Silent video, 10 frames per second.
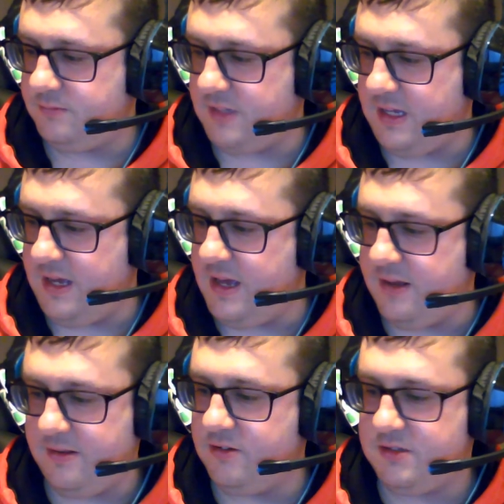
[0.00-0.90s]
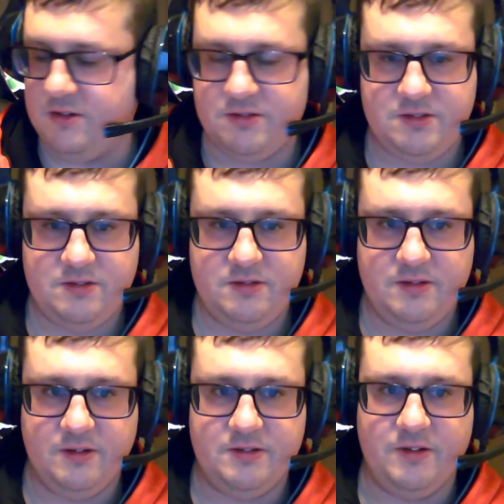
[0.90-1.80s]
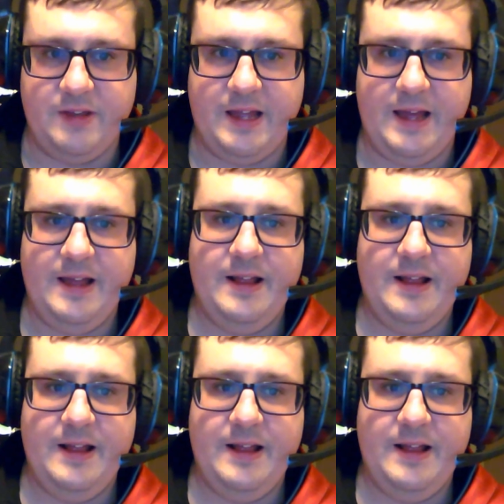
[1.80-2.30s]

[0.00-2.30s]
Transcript: Yeah, lots on there.